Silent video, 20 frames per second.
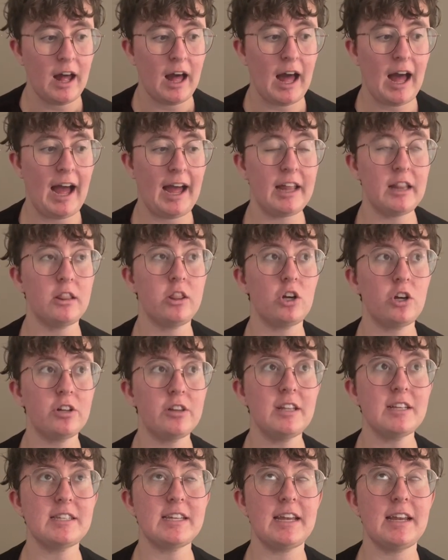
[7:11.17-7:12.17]
I
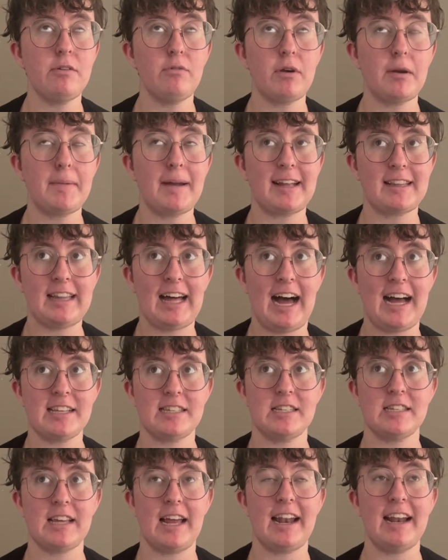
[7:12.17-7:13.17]
learned this in one of my
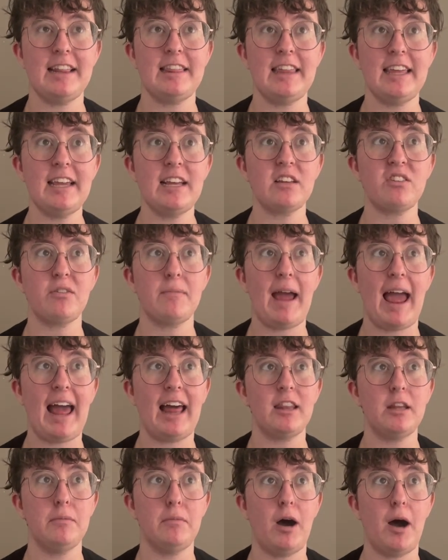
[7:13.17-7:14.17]
classes, and I think it's from
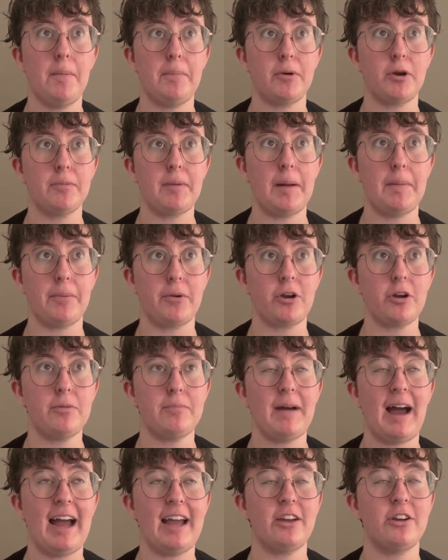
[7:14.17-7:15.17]
Anne Lamott, Bird by Bird,
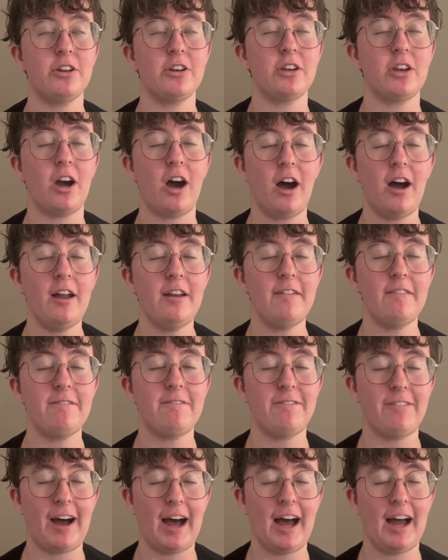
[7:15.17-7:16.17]
but I could not
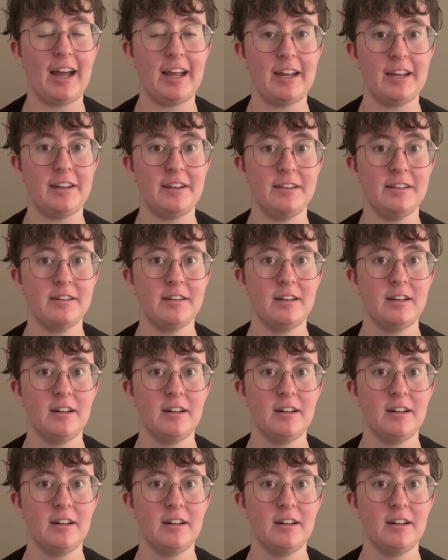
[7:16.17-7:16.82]
find